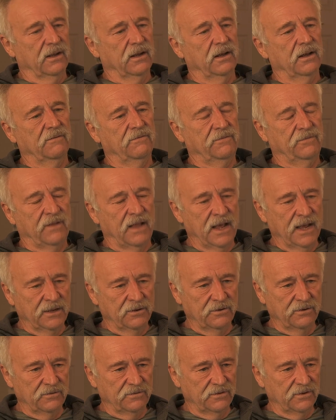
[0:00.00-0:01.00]
flying
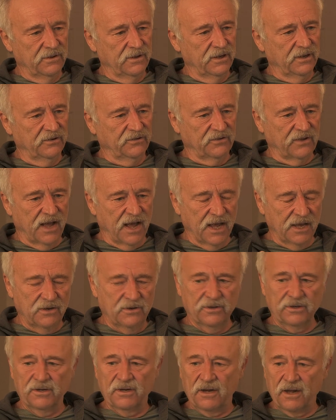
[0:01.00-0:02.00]
over this, I
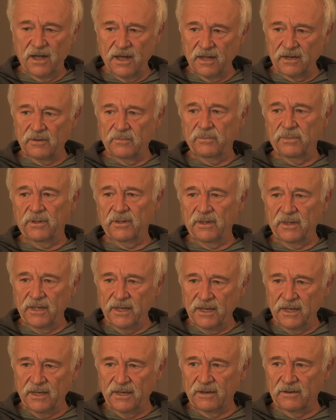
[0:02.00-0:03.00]
could not
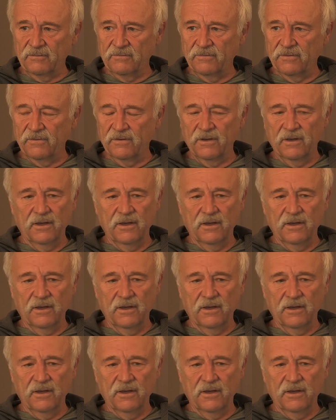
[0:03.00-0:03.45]
believe